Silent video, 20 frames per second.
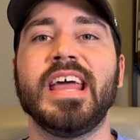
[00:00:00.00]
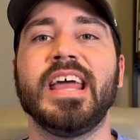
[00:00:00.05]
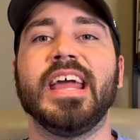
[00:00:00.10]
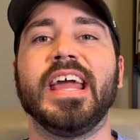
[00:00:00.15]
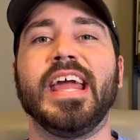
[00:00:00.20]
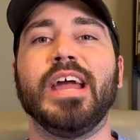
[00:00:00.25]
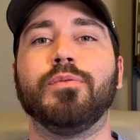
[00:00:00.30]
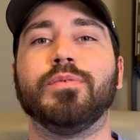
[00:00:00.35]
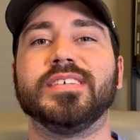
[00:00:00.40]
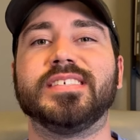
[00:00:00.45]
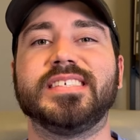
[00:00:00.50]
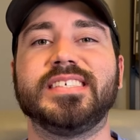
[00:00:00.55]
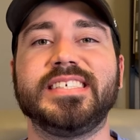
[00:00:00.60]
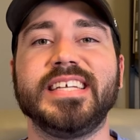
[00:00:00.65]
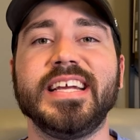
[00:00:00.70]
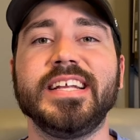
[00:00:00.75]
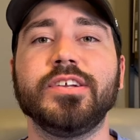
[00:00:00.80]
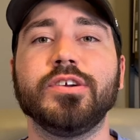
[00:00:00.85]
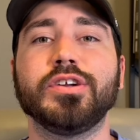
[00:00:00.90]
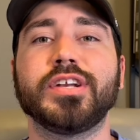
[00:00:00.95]
It was
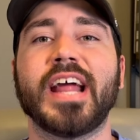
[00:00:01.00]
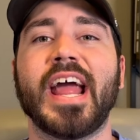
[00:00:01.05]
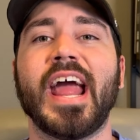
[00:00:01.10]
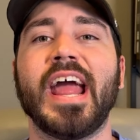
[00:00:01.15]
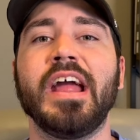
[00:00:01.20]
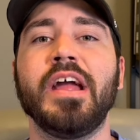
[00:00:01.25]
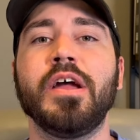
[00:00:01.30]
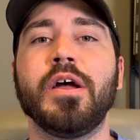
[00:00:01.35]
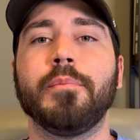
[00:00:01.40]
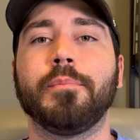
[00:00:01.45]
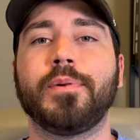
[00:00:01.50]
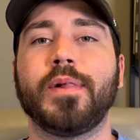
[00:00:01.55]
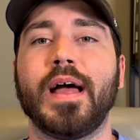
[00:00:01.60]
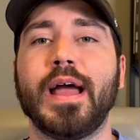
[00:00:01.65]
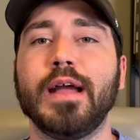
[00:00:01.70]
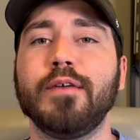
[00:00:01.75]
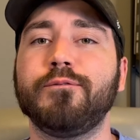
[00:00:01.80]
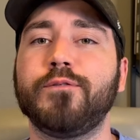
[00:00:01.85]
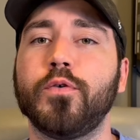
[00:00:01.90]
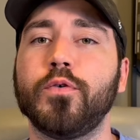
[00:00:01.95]
senior day,
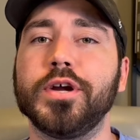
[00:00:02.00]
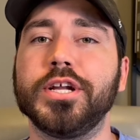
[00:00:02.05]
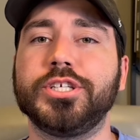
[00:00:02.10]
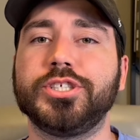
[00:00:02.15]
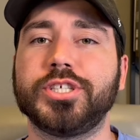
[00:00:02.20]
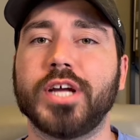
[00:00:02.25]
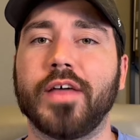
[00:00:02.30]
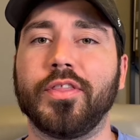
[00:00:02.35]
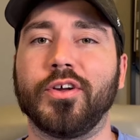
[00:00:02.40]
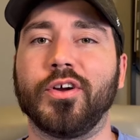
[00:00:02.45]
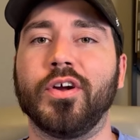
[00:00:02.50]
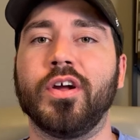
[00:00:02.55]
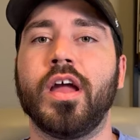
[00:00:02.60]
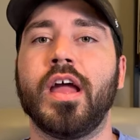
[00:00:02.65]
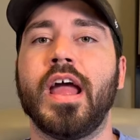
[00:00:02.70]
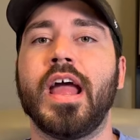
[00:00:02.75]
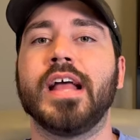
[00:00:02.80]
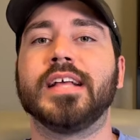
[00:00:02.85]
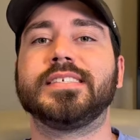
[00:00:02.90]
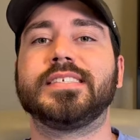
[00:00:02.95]
playing for each other,
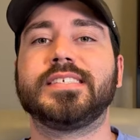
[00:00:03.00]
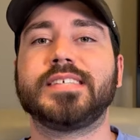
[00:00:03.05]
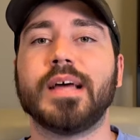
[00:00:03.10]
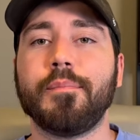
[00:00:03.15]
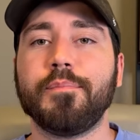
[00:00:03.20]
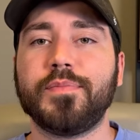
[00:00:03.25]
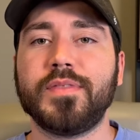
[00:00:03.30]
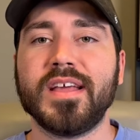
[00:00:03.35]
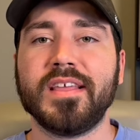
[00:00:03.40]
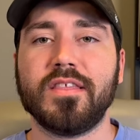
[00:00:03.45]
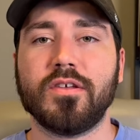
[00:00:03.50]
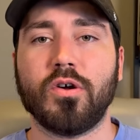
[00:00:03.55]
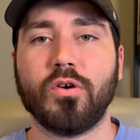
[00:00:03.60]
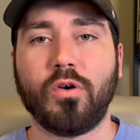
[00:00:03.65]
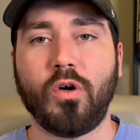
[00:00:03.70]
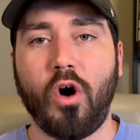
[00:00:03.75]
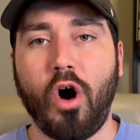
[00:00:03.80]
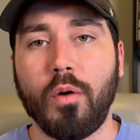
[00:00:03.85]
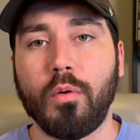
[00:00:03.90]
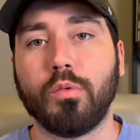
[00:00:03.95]
something that
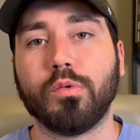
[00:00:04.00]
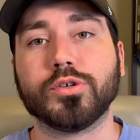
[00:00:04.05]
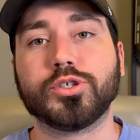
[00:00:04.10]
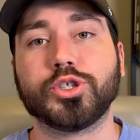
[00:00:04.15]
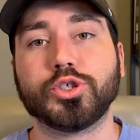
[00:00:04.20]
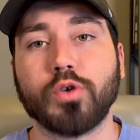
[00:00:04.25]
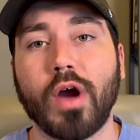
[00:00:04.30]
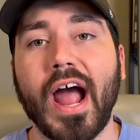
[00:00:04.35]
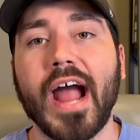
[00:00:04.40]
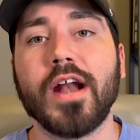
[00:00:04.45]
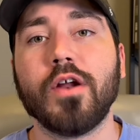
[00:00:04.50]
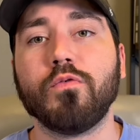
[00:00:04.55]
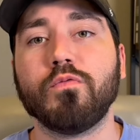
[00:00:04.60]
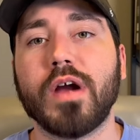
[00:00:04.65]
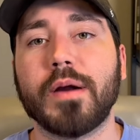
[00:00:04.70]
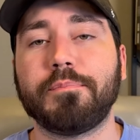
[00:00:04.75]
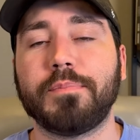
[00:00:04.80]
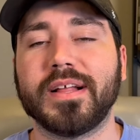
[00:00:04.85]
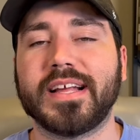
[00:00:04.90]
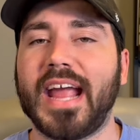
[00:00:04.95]
Oklahoma will try to
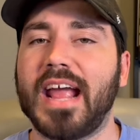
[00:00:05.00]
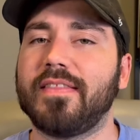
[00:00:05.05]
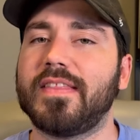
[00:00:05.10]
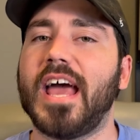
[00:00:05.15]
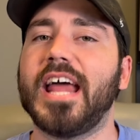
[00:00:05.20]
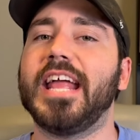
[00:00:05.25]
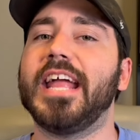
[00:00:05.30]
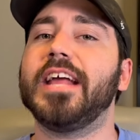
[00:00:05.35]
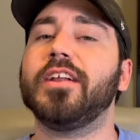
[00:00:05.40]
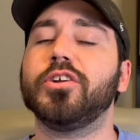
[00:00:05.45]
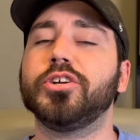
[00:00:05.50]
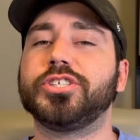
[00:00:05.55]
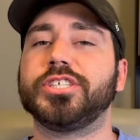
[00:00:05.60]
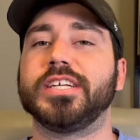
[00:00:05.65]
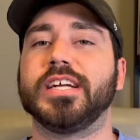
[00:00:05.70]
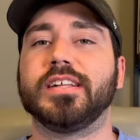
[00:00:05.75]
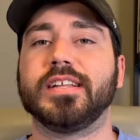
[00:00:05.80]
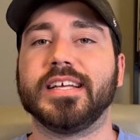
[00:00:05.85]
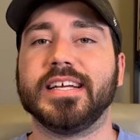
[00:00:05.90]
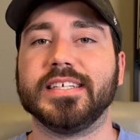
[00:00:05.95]
replicate, that energy
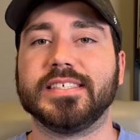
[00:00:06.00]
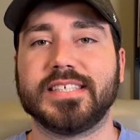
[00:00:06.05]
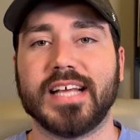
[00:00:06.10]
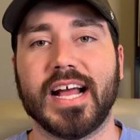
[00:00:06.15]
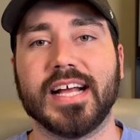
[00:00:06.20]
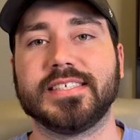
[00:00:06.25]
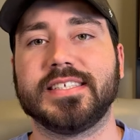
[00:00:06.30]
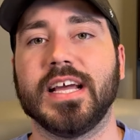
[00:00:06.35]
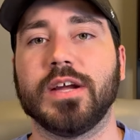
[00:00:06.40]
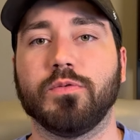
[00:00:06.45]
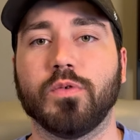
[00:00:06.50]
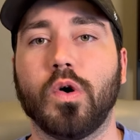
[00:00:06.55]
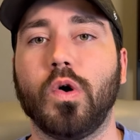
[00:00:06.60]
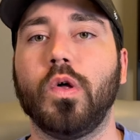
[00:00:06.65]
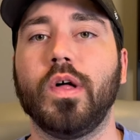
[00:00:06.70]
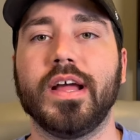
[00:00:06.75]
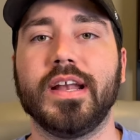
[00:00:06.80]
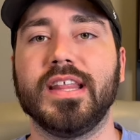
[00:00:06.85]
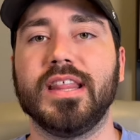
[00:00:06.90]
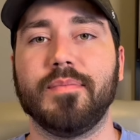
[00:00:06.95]
at least, as they
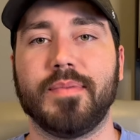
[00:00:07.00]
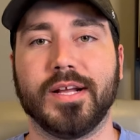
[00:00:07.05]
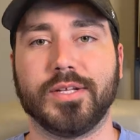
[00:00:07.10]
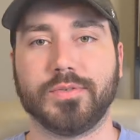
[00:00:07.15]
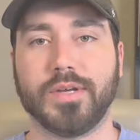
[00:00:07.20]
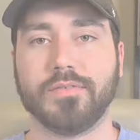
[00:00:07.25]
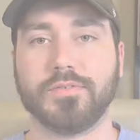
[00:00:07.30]
roll into the Big 12